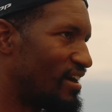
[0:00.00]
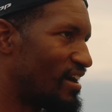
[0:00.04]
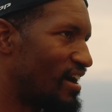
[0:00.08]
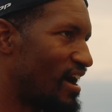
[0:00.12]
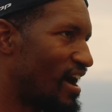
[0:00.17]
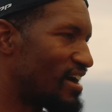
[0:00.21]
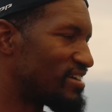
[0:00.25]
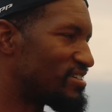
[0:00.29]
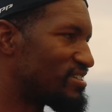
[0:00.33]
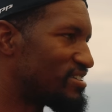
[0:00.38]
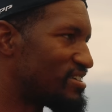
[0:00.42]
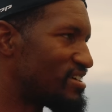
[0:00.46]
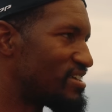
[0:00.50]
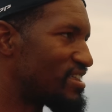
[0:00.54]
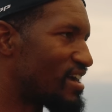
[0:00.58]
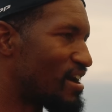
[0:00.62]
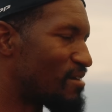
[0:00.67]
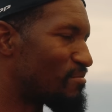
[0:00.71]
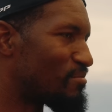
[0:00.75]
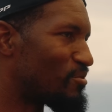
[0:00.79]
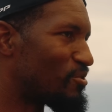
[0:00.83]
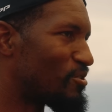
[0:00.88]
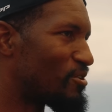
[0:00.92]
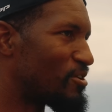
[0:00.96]
I see
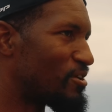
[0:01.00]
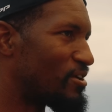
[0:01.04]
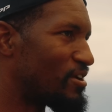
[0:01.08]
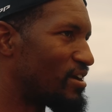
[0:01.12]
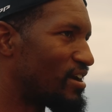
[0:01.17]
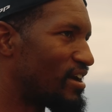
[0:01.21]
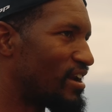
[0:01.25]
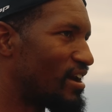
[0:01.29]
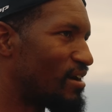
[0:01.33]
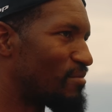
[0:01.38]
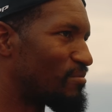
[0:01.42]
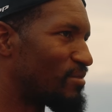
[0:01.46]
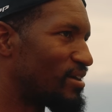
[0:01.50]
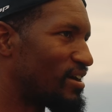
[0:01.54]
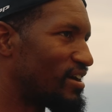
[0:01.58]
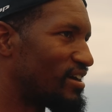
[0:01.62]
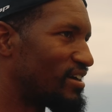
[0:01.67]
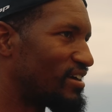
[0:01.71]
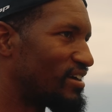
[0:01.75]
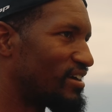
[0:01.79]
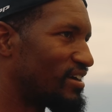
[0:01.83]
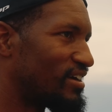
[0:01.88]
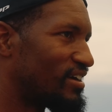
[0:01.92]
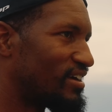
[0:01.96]
that more and I'm
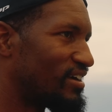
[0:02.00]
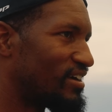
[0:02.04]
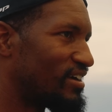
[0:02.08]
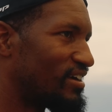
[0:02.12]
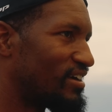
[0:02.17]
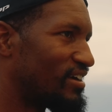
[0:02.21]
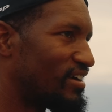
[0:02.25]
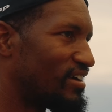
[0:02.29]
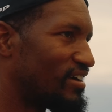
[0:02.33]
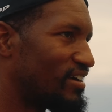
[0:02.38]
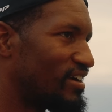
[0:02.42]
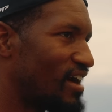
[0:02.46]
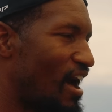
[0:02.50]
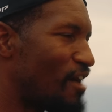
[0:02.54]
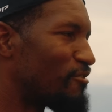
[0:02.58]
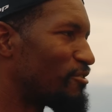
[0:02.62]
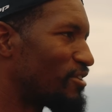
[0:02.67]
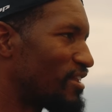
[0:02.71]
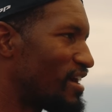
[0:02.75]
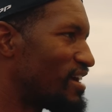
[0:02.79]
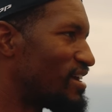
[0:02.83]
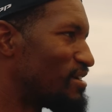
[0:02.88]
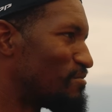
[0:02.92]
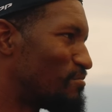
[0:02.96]
like, I
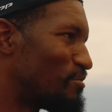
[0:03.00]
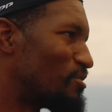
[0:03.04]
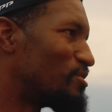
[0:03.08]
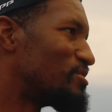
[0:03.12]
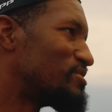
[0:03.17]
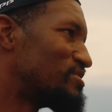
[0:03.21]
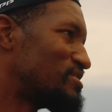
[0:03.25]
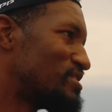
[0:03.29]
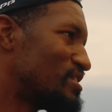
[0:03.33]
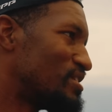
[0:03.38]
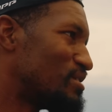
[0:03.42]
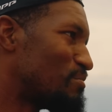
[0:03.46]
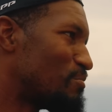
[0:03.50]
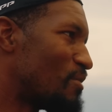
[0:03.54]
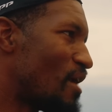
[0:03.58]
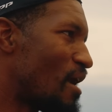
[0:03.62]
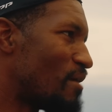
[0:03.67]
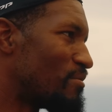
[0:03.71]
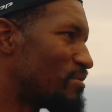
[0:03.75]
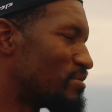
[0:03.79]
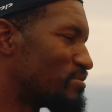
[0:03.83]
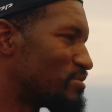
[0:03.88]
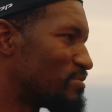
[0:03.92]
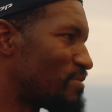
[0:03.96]
relate it more to the
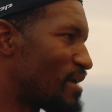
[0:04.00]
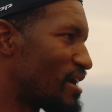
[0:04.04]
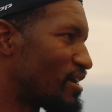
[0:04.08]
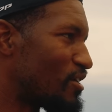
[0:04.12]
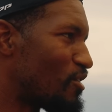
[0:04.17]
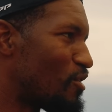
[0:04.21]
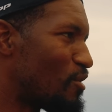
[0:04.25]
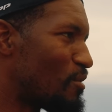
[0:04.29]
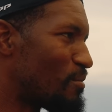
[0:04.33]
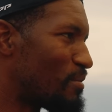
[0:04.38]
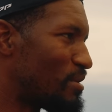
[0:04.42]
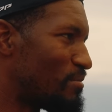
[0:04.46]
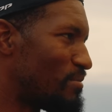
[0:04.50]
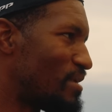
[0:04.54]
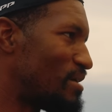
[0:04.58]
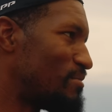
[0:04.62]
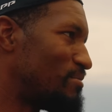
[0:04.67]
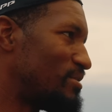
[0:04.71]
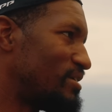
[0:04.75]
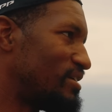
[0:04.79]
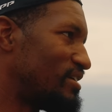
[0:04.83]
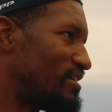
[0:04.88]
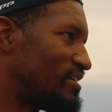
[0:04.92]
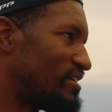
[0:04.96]
problems back home and
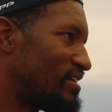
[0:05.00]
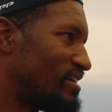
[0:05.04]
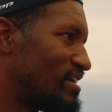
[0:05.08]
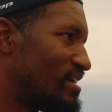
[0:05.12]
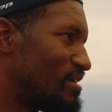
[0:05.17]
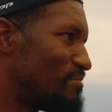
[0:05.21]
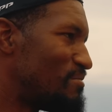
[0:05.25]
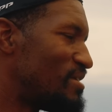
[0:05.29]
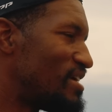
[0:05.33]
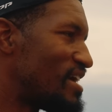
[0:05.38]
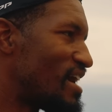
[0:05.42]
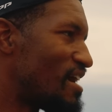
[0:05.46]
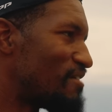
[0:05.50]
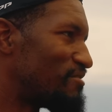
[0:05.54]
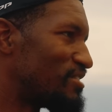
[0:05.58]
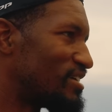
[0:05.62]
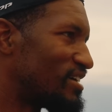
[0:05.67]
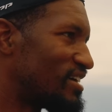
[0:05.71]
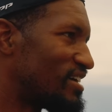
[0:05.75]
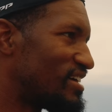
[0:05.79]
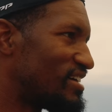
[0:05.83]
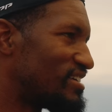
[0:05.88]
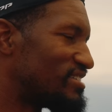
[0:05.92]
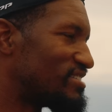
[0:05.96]
maybe me having
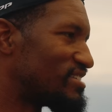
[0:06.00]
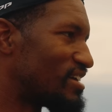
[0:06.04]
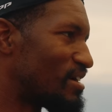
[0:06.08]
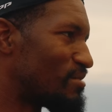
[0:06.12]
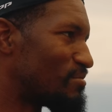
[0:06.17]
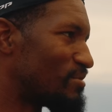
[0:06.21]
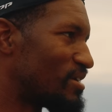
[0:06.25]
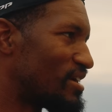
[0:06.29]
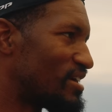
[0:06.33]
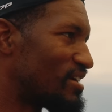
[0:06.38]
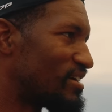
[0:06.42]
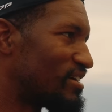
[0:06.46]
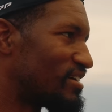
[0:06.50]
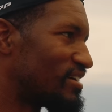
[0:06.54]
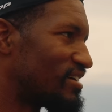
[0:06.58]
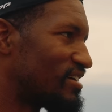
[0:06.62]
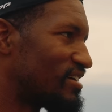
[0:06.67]
kids, and I'm like,